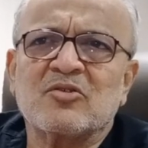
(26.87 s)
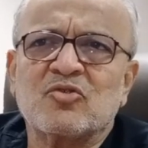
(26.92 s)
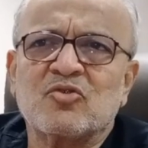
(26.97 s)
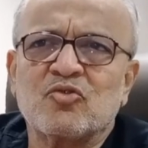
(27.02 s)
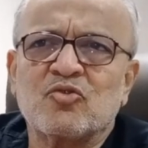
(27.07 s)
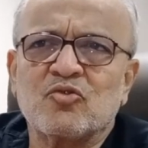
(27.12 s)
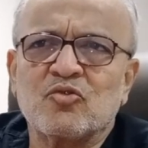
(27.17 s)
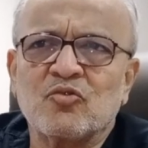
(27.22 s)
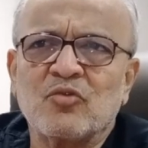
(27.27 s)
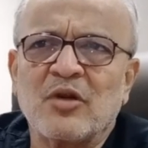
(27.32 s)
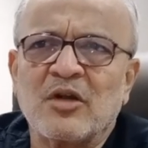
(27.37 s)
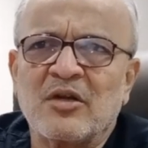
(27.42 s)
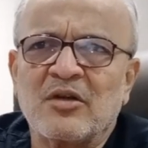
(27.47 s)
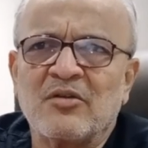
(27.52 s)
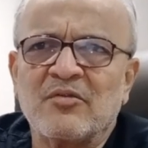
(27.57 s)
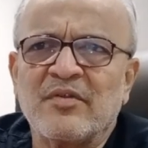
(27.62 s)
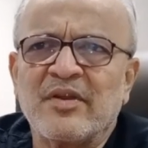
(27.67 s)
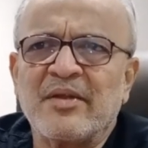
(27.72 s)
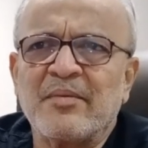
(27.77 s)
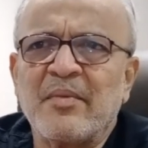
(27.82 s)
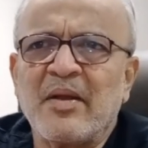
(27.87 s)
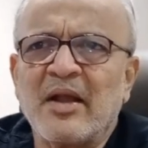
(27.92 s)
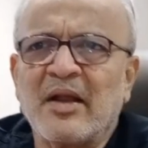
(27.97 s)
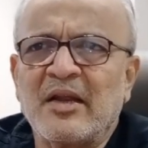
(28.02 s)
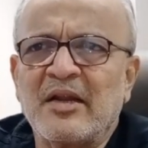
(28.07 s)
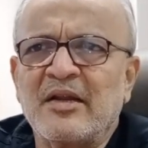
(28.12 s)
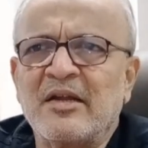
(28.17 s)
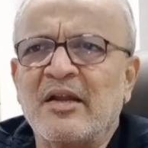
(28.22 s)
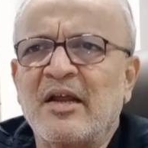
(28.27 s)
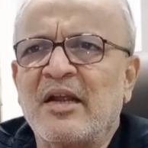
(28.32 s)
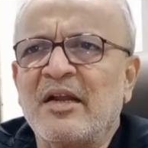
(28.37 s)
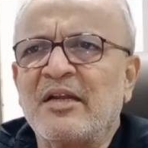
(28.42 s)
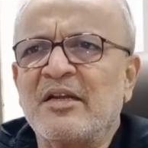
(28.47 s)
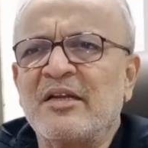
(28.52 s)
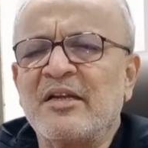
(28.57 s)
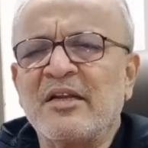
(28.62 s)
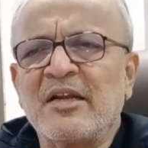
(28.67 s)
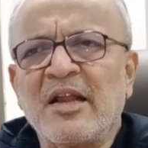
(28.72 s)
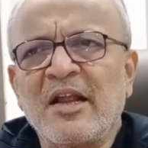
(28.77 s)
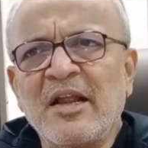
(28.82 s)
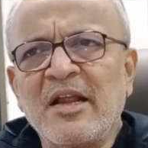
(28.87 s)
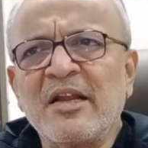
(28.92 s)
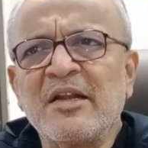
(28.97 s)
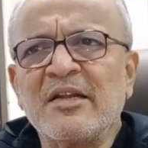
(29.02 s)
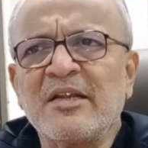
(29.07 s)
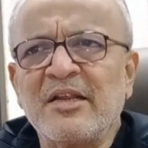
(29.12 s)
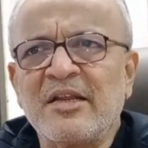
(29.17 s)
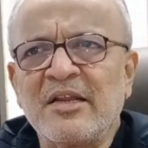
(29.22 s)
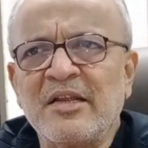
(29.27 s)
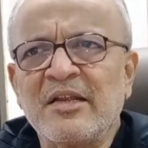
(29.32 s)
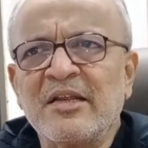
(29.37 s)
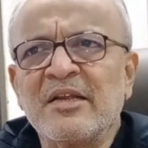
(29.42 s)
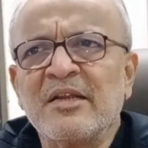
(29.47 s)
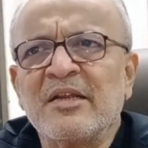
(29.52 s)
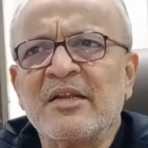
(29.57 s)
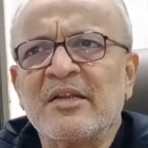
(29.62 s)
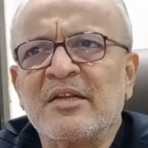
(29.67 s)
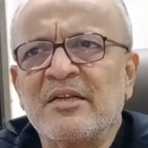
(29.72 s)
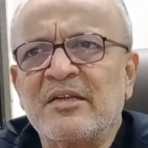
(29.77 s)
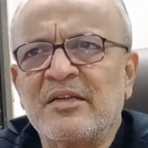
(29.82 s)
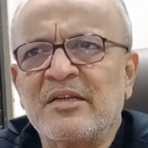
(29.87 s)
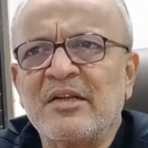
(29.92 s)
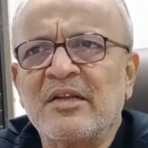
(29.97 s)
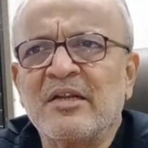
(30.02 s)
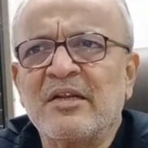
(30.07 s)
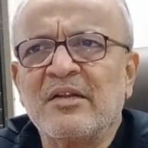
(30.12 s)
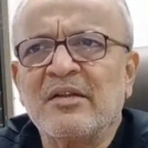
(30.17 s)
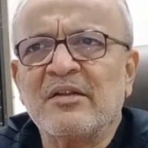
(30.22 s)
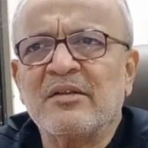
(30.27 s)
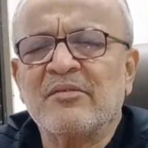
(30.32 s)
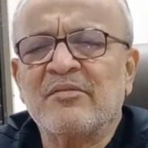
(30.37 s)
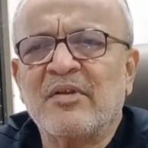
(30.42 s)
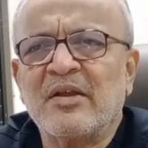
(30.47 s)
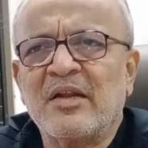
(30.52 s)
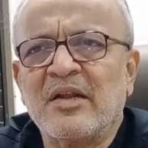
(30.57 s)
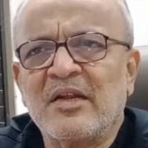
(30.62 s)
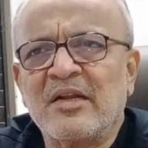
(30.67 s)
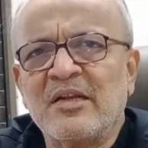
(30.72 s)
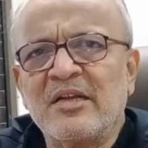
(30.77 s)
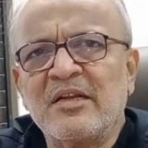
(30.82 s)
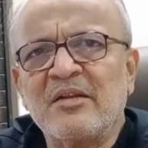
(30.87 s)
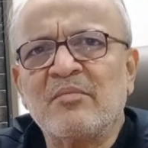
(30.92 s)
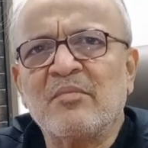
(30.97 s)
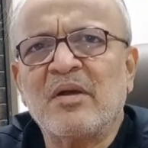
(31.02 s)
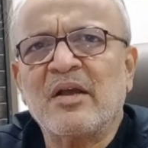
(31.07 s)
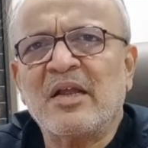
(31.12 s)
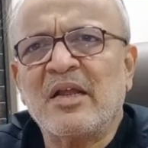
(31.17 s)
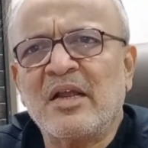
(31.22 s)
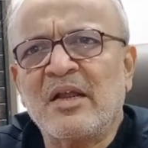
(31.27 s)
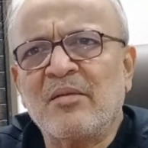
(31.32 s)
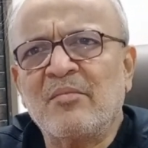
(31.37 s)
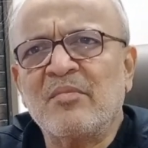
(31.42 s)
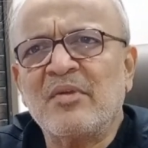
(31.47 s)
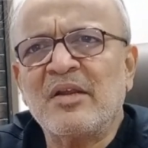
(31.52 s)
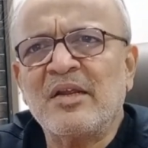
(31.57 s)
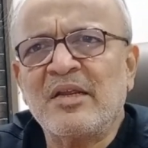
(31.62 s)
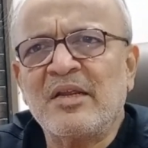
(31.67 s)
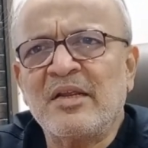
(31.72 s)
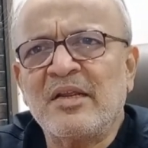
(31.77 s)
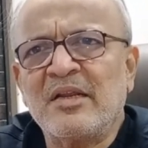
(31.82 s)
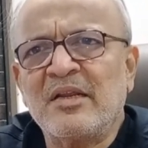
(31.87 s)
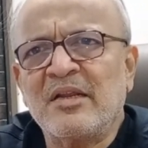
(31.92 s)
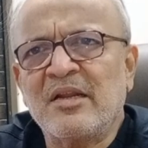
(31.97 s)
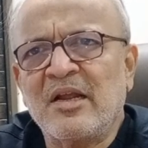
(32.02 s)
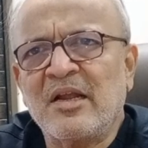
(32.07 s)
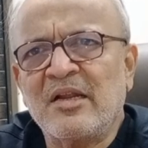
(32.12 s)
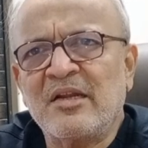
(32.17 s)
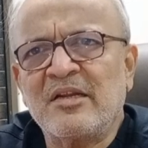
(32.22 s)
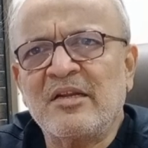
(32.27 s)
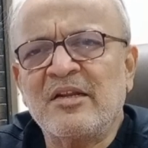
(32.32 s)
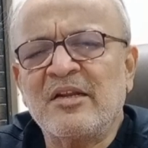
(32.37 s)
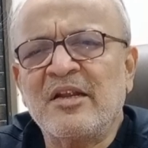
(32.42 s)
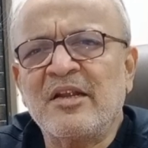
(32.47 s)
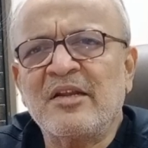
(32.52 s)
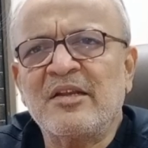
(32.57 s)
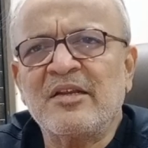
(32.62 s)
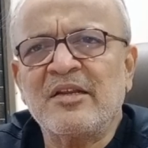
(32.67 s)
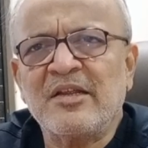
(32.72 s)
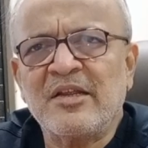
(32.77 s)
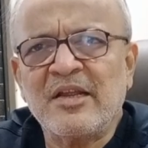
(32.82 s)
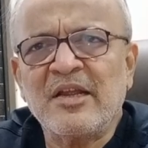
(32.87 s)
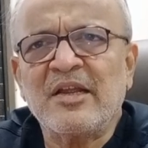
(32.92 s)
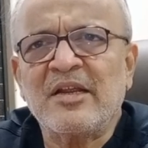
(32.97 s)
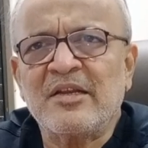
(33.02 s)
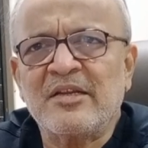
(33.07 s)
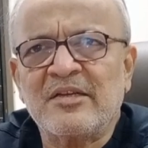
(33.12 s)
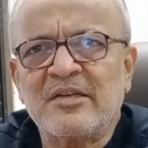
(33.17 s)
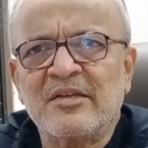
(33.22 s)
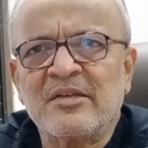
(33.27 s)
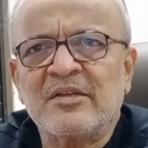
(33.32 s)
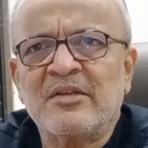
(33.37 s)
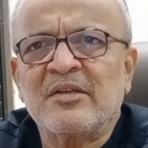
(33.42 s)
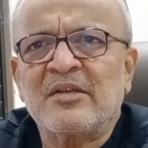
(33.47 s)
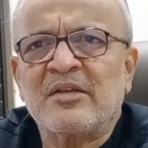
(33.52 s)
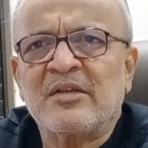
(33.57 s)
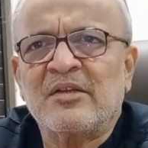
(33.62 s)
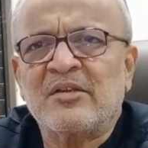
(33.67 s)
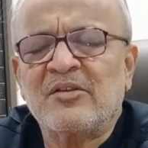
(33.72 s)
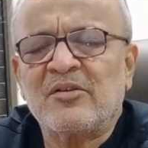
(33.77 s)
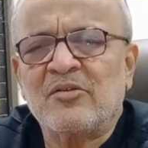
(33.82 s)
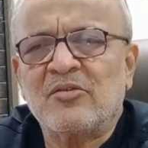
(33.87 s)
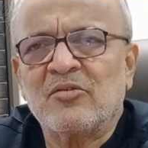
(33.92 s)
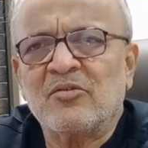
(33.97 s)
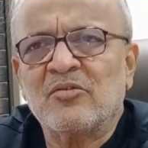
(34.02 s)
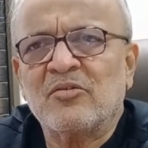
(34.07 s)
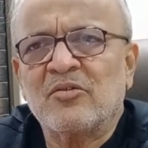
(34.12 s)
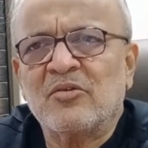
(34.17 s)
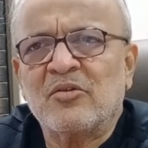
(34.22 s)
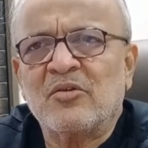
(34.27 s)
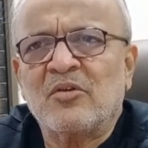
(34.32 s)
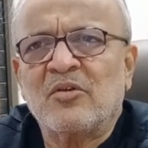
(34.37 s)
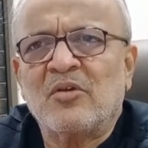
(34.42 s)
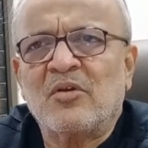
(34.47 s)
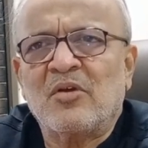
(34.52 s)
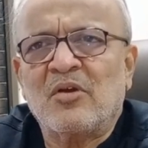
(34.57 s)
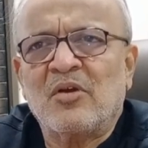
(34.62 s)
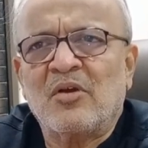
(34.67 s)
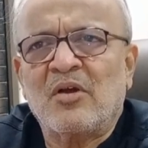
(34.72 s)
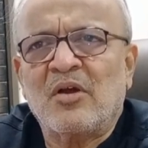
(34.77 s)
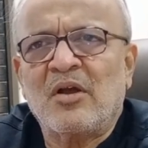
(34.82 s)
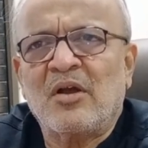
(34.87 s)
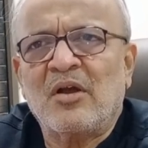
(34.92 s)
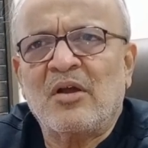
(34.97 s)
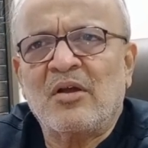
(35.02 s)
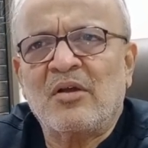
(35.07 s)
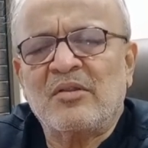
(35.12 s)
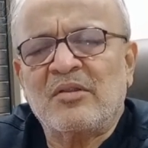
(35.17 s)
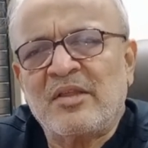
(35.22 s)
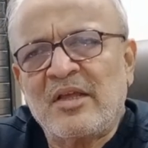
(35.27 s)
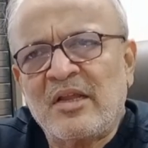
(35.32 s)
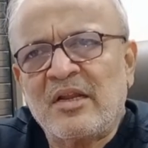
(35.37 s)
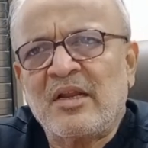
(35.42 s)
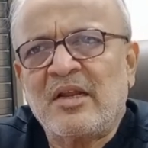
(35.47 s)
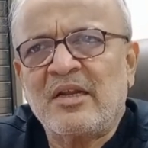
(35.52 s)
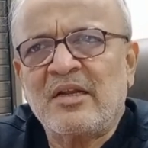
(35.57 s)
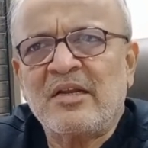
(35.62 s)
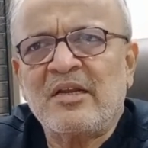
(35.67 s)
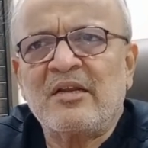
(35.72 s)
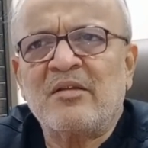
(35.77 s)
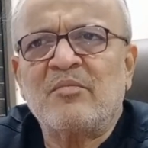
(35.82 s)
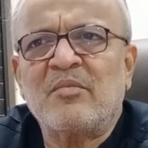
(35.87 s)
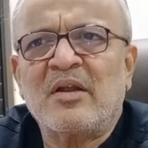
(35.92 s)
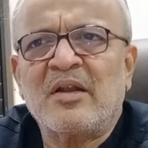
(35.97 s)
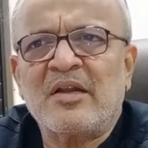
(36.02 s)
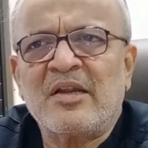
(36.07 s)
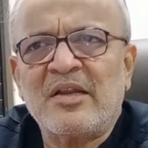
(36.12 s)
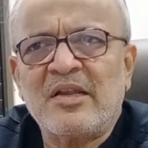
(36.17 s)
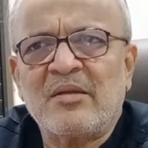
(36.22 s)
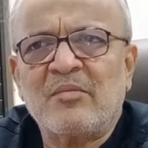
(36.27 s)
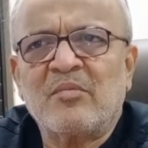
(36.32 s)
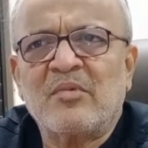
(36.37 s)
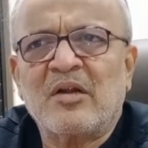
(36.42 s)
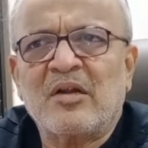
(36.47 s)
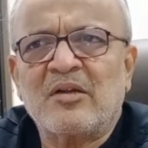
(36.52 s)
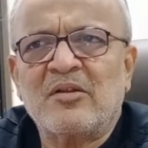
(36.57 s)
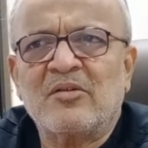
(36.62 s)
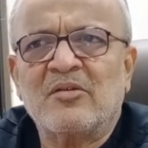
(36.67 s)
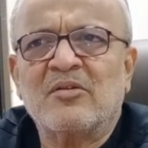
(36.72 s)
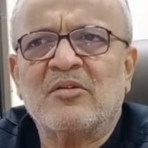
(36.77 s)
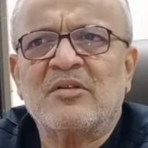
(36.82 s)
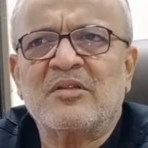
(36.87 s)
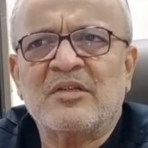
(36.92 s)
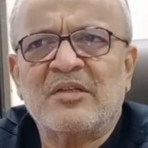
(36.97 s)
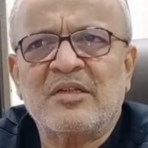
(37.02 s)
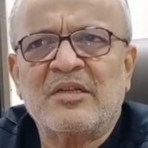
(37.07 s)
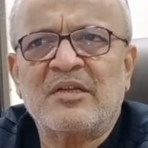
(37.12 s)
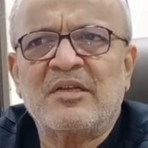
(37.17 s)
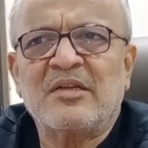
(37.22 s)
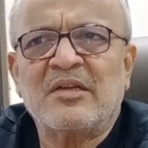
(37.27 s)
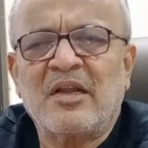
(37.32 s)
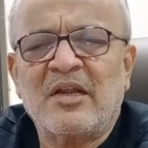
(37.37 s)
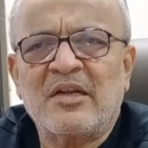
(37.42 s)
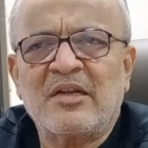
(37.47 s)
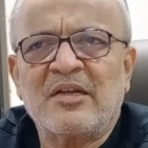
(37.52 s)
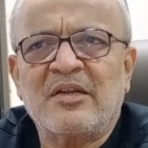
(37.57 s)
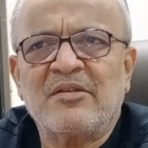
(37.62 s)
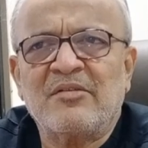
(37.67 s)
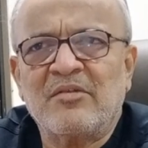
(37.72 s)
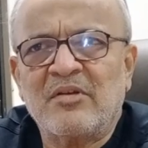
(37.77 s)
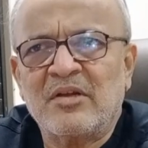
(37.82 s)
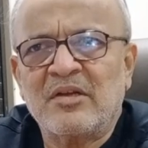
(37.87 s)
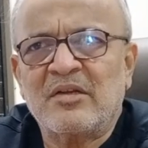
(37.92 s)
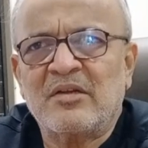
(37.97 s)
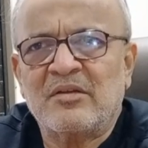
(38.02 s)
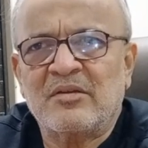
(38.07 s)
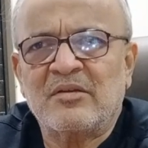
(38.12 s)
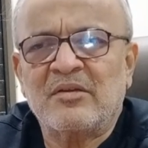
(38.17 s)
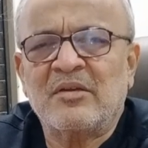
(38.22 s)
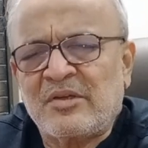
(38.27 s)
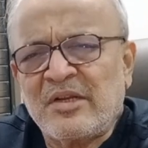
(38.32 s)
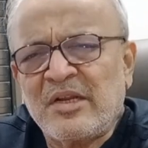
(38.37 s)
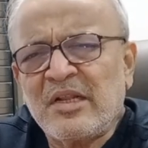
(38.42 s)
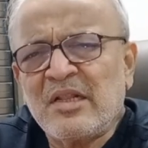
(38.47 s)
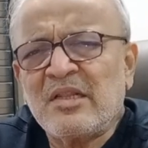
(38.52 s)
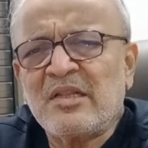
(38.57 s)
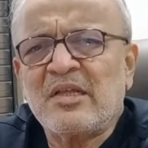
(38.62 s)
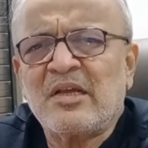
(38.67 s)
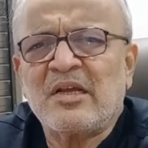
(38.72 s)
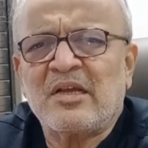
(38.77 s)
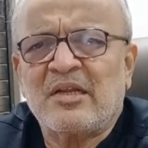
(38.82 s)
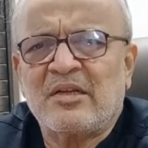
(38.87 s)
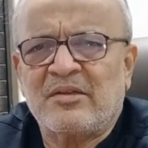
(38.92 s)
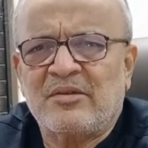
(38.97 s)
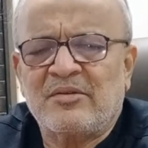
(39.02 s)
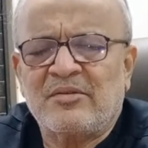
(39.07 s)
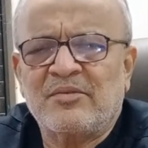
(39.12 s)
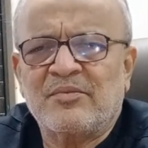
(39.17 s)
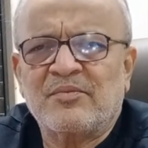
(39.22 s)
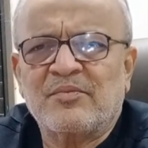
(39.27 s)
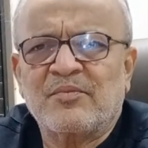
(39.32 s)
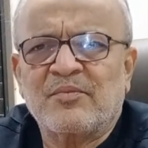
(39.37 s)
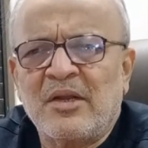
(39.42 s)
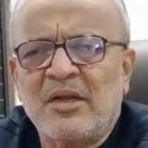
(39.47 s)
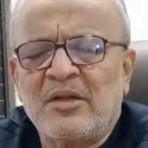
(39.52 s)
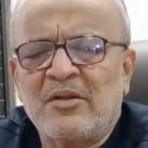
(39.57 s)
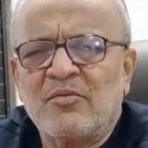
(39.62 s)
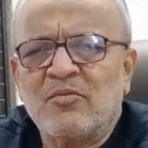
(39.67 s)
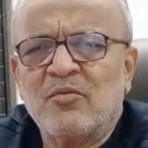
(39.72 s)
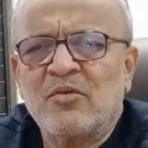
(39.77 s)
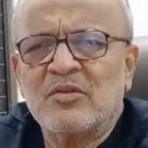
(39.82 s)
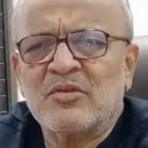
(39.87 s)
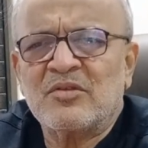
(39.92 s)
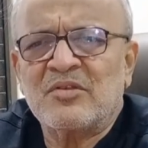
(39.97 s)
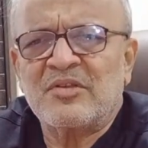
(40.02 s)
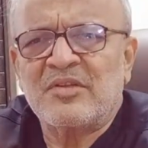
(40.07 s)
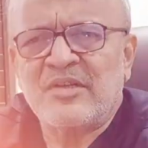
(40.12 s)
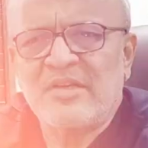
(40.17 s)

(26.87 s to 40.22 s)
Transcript: student way back in 1980, till when I did my MD in 1988, you know, then I did my DM cardiology in 91. Till then, it was